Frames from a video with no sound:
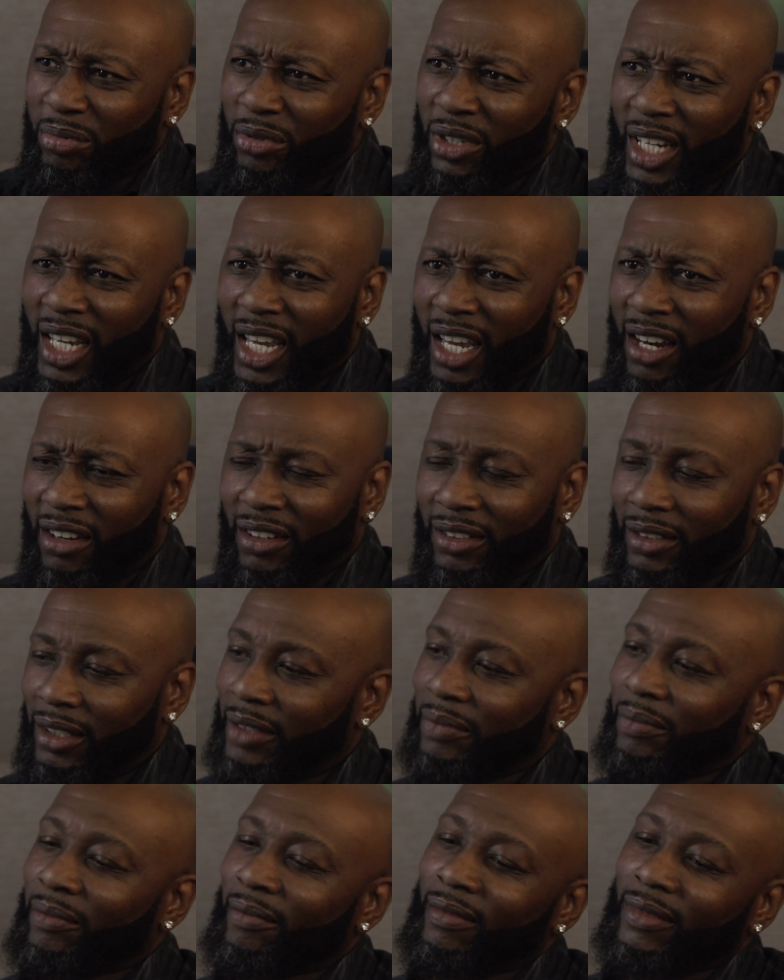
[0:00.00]
bring Erik.
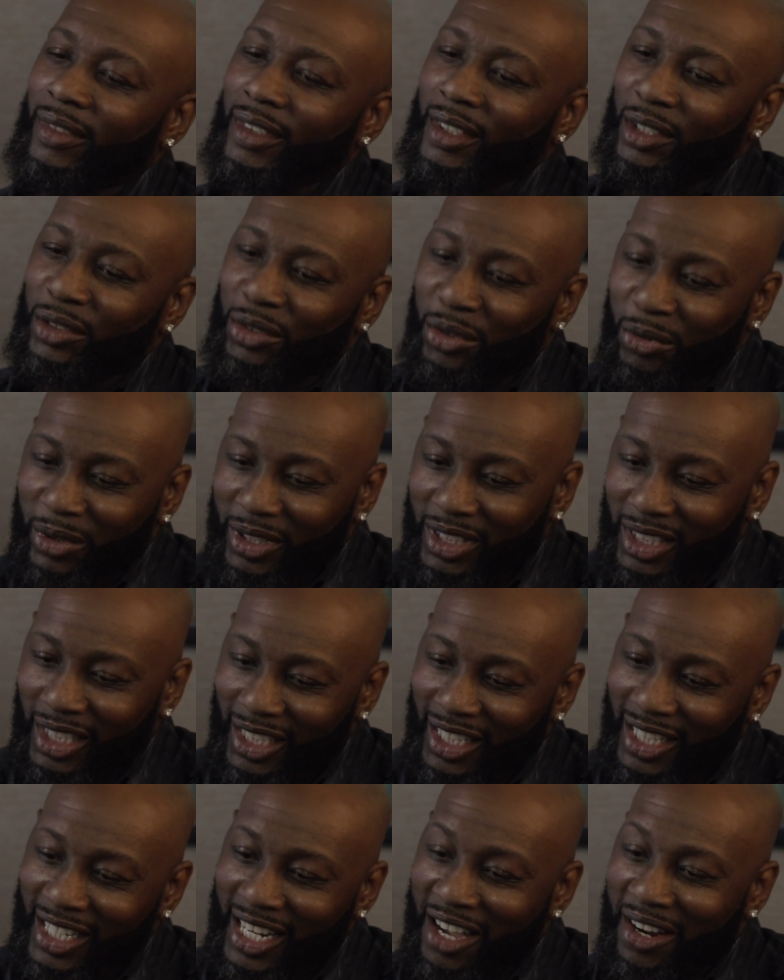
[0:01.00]
So we're
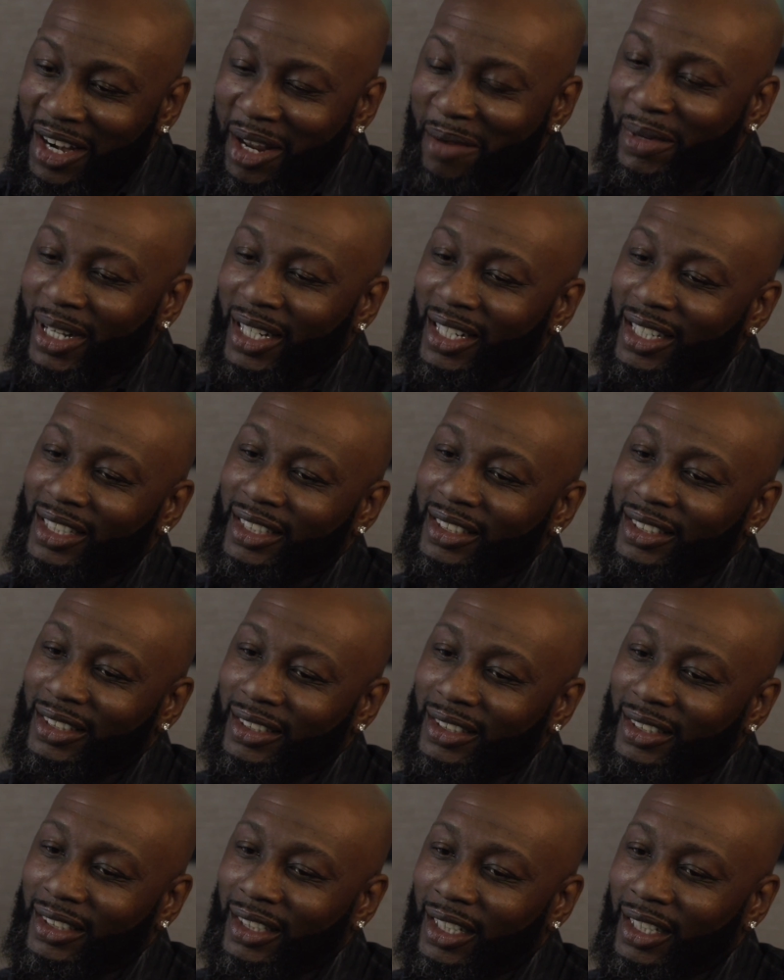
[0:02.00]
sitting down at my cousin's.